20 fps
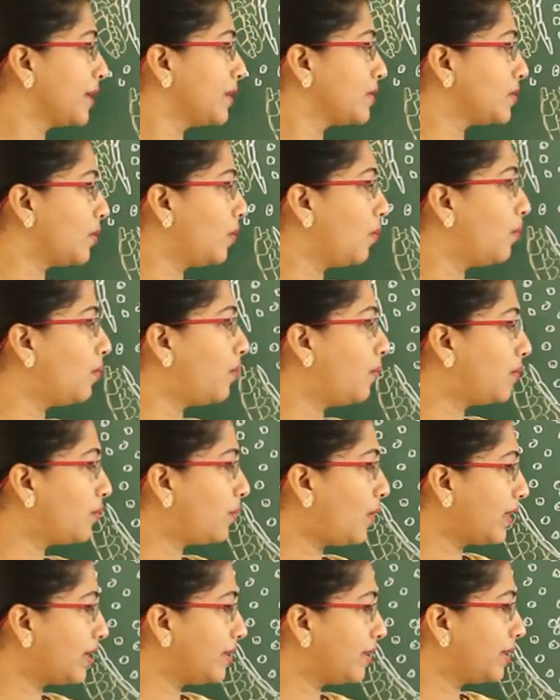So,
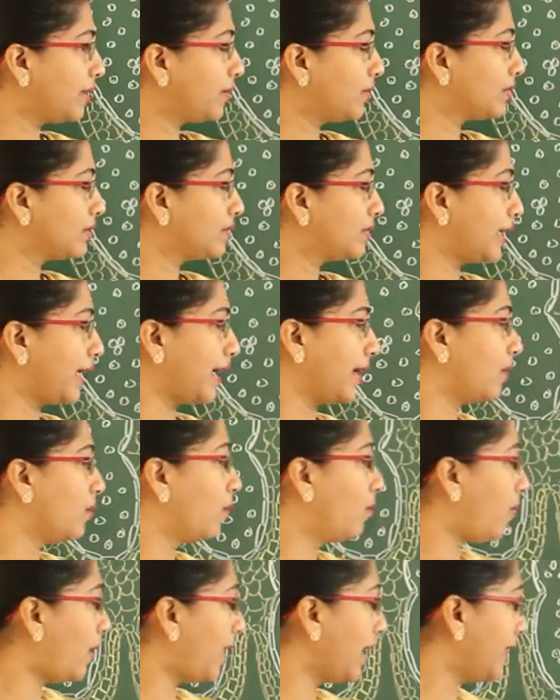what do you think?
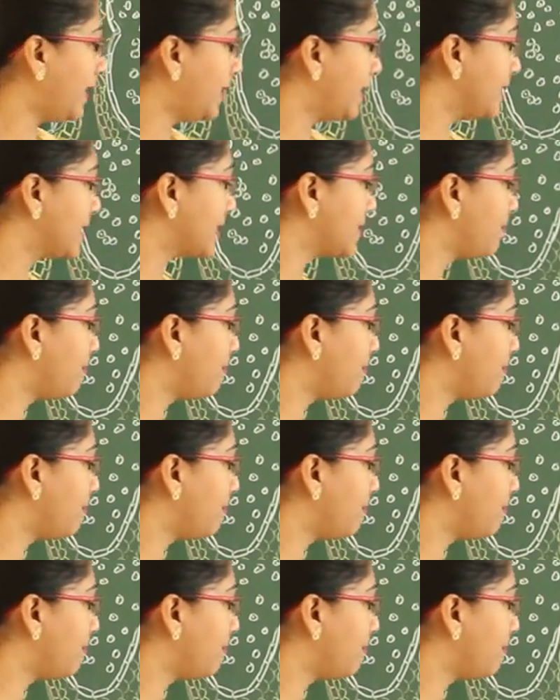Why does